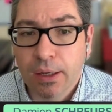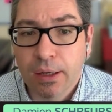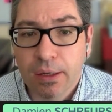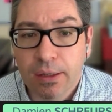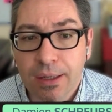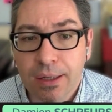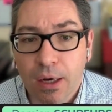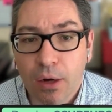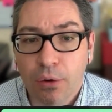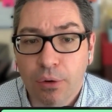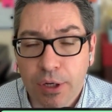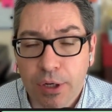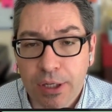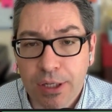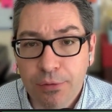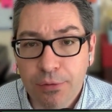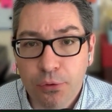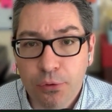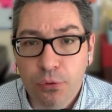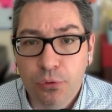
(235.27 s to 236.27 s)
Now,
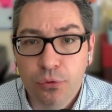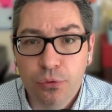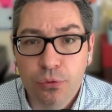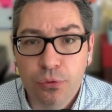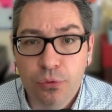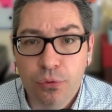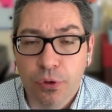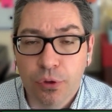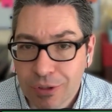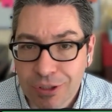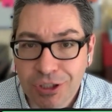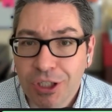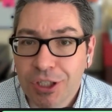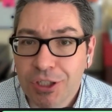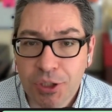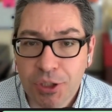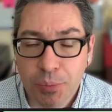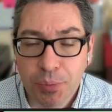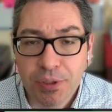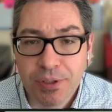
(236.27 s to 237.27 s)
if you do
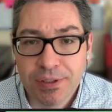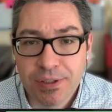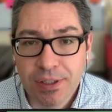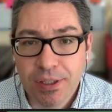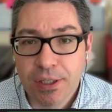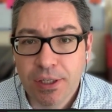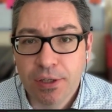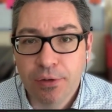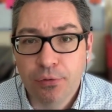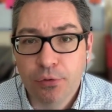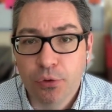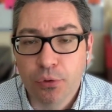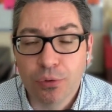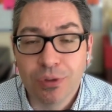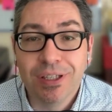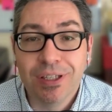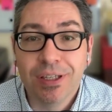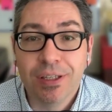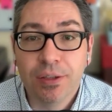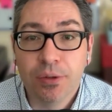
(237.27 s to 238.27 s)
ChatGPT, if you
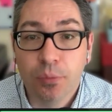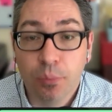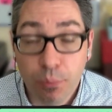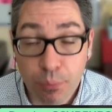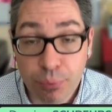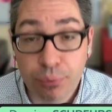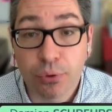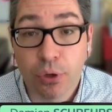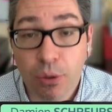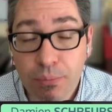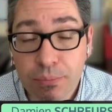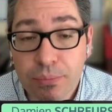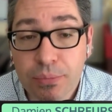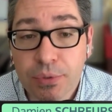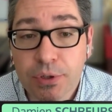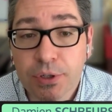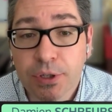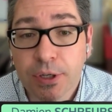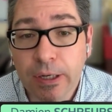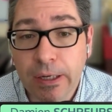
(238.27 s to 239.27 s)
need
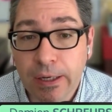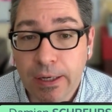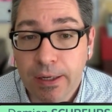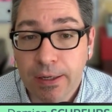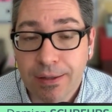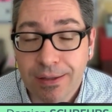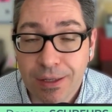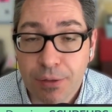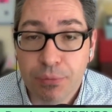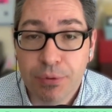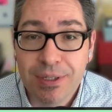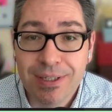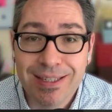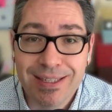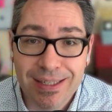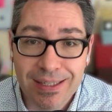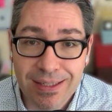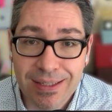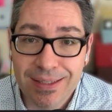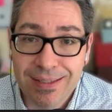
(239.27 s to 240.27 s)
prompts, there is
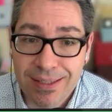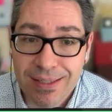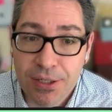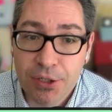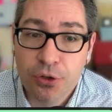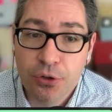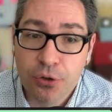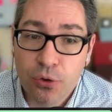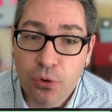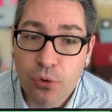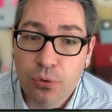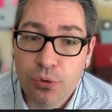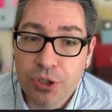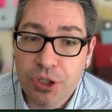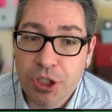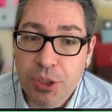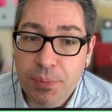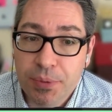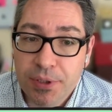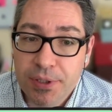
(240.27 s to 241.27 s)
extension called
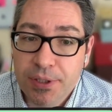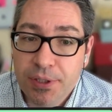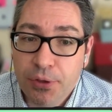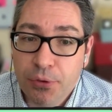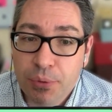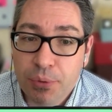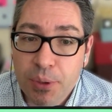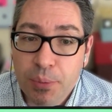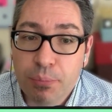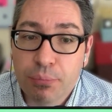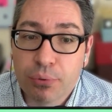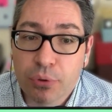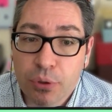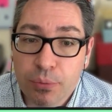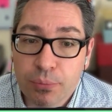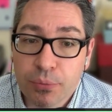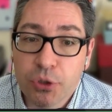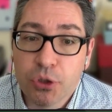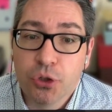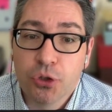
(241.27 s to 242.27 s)
GPT-3
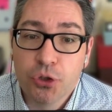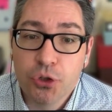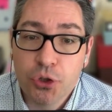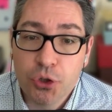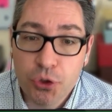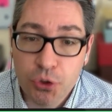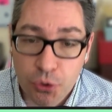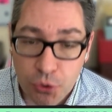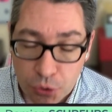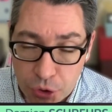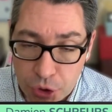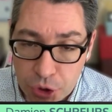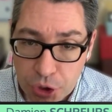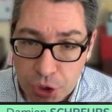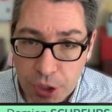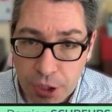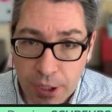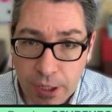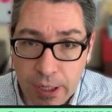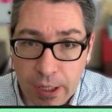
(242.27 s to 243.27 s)
Prompt Search,
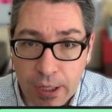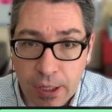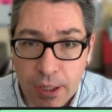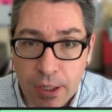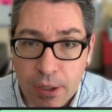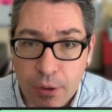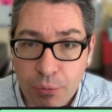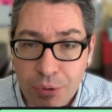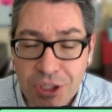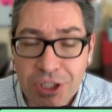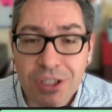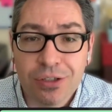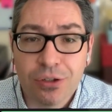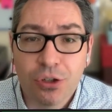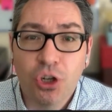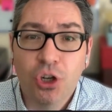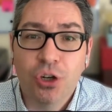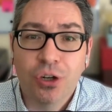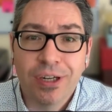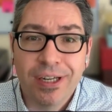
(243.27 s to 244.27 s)
which is a
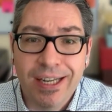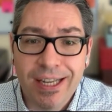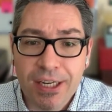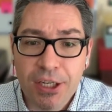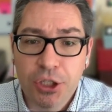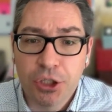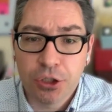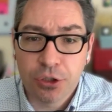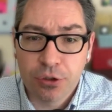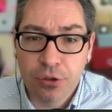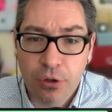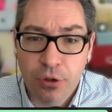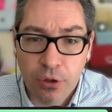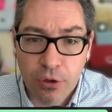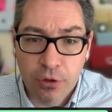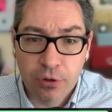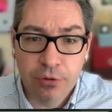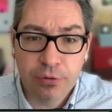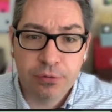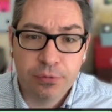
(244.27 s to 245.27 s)
collection
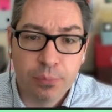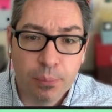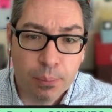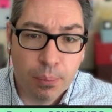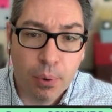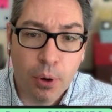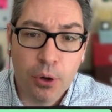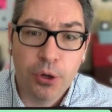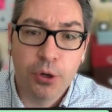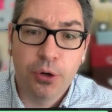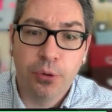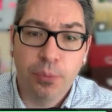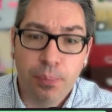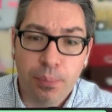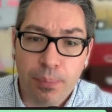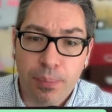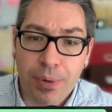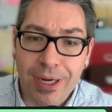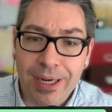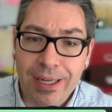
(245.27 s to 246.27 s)
of
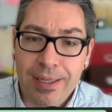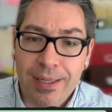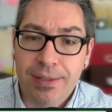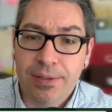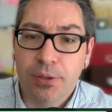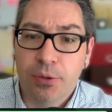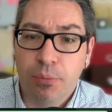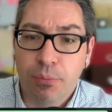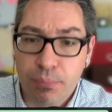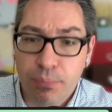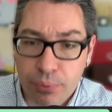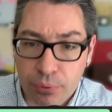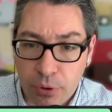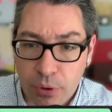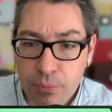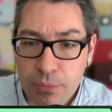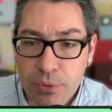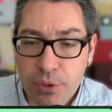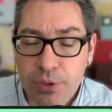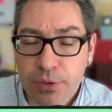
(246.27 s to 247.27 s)
boilerplate
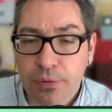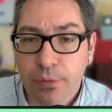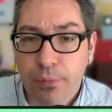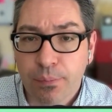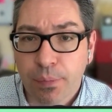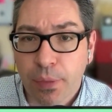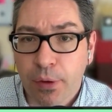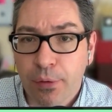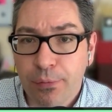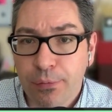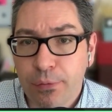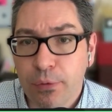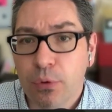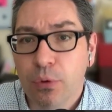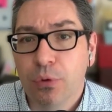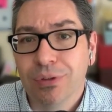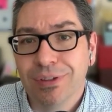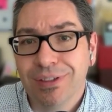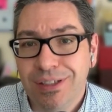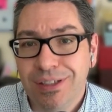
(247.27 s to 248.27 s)
prompts
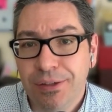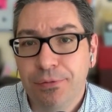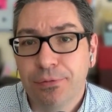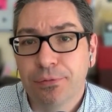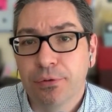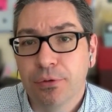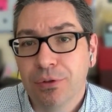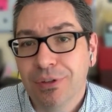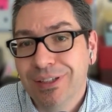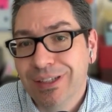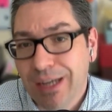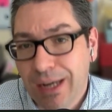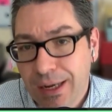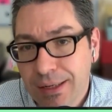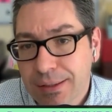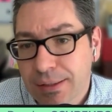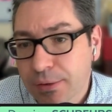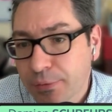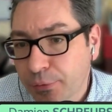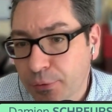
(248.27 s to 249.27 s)
for different
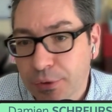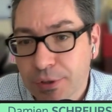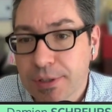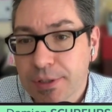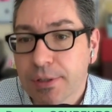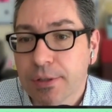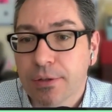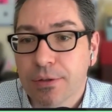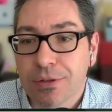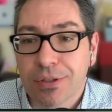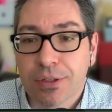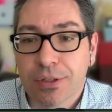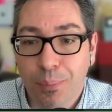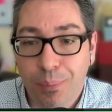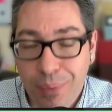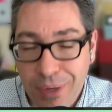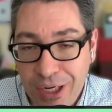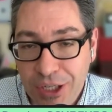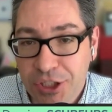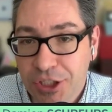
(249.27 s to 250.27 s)
tasks, for instance,
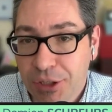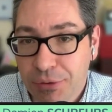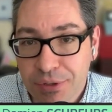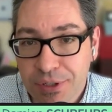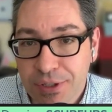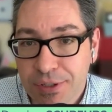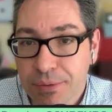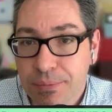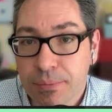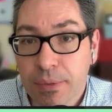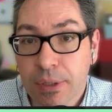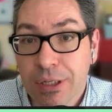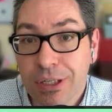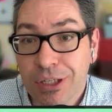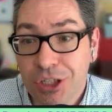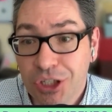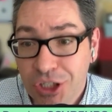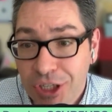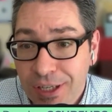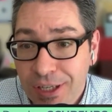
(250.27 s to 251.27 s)
plagiarism
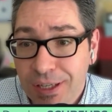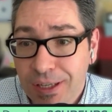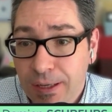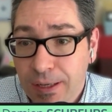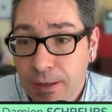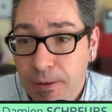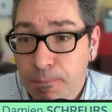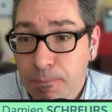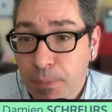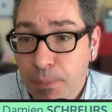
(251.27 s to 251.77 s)
checking,